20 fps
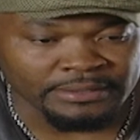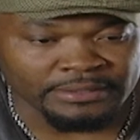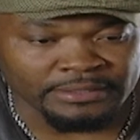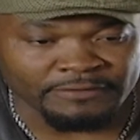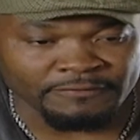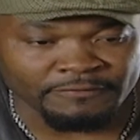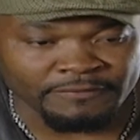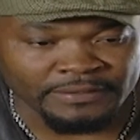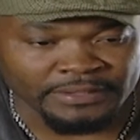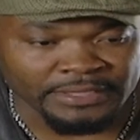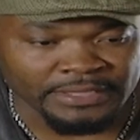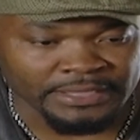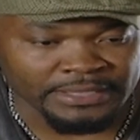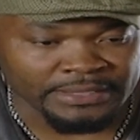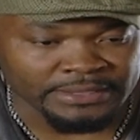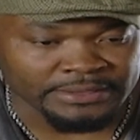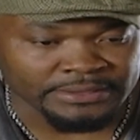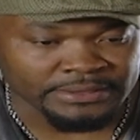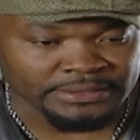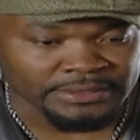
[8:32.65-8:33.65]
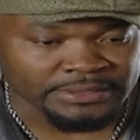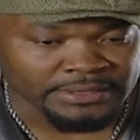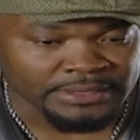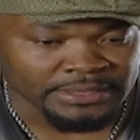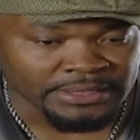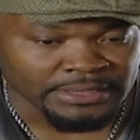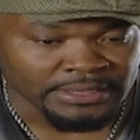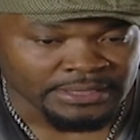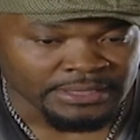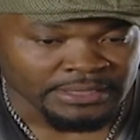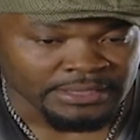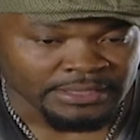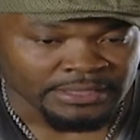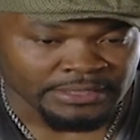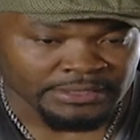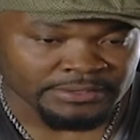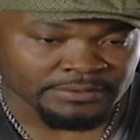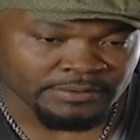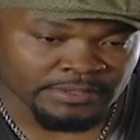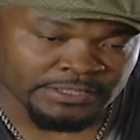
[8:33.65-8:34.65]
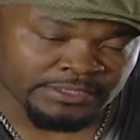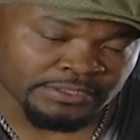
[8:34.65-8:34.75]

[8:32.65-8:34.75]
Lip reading: different things, it's